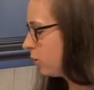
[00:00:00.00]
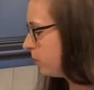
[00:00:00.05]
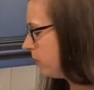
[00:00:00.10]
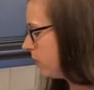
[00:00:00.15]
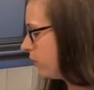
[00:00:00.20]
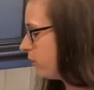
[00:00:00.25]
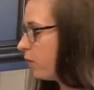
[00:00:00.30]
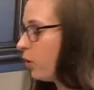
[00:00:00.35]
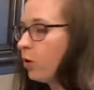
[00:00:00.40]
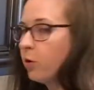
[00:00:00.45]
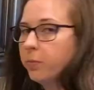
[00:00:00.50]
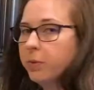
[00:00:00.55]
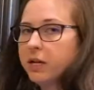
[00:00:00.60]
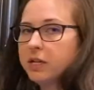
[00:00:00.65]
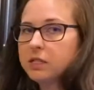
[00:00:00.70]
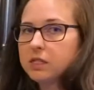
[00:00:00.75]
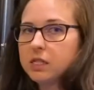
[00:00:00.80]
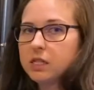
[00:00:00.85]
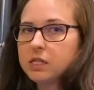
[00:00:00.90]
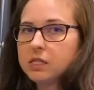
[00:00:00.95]
bit of Old Bay
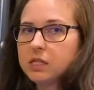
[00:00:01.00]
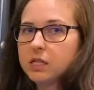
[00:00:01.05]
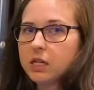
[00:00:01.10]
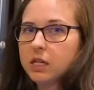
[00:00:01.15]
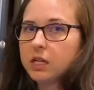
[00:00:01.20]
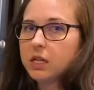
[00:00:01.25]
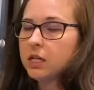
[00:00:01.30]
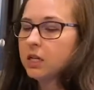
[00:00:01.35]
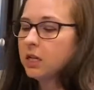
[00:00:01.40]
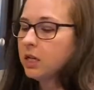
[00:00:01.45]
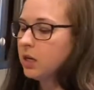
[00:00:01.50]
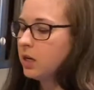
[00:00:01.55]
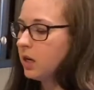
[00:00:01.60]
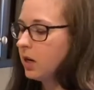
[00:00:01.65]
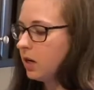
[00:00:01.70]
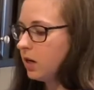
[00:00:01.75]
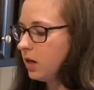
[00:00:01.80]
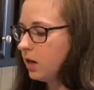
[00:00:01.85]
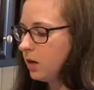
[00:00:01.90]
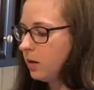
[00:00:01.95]
seasoning.
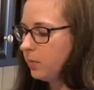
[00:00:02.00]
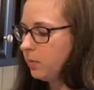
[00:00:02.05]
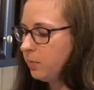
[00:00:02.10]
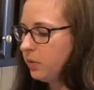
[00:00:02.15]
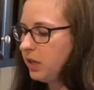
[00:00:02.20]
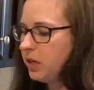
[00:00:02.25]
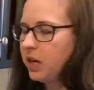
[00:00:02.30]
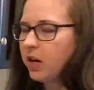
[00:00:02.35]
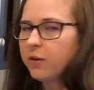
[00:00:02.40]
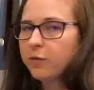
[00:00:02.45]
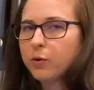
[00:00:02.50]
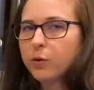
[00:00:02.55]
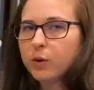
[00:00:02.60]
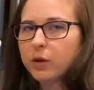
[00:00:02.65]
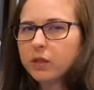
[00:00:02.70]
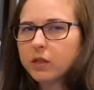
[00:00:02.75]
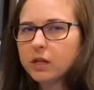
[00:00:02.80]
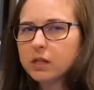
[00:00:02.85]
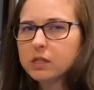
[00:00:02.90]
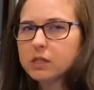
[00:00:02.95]
Be careful with
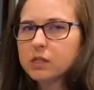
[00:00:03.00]
this.